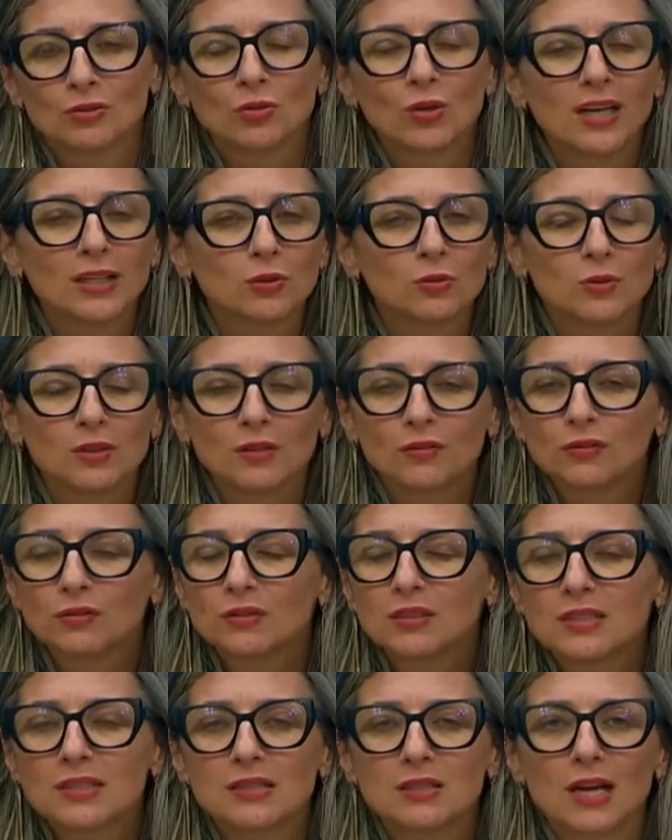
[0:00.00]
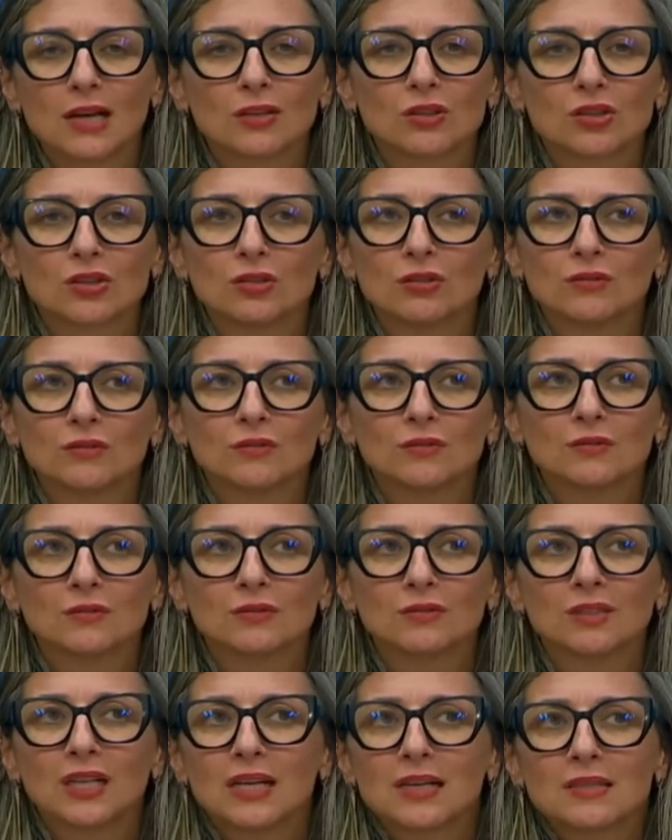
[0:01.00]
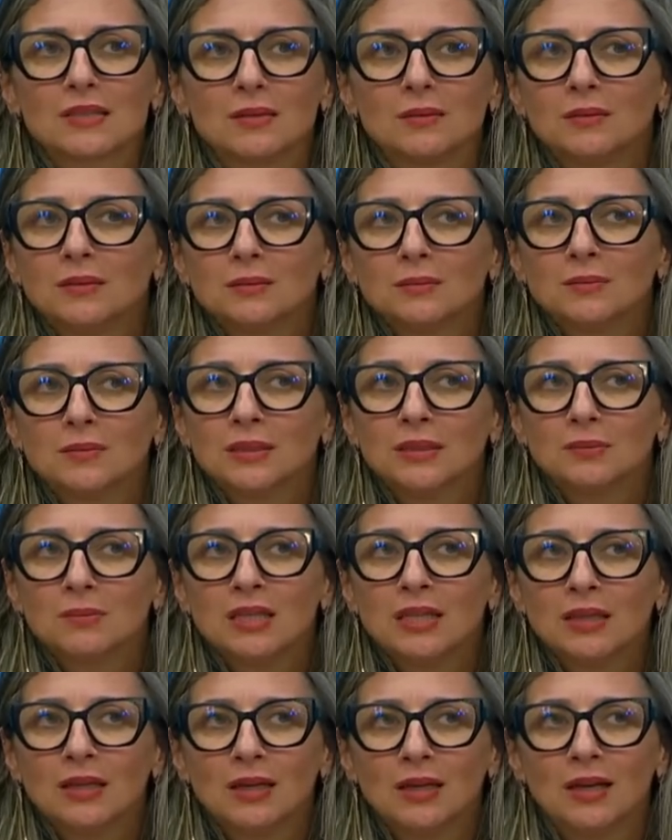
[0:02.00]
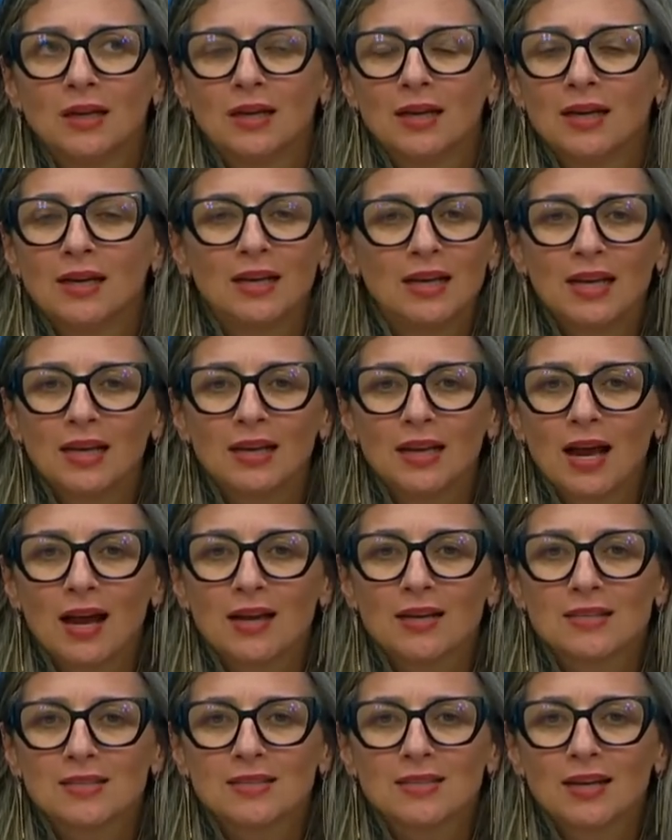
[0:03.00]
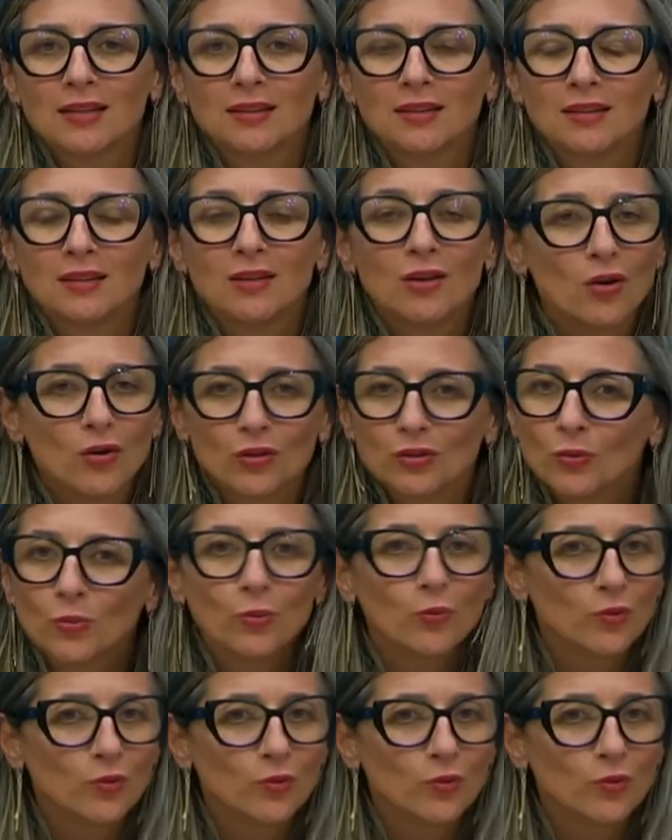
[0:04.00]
together with the full destruction of Gaza, it made me realize that, no,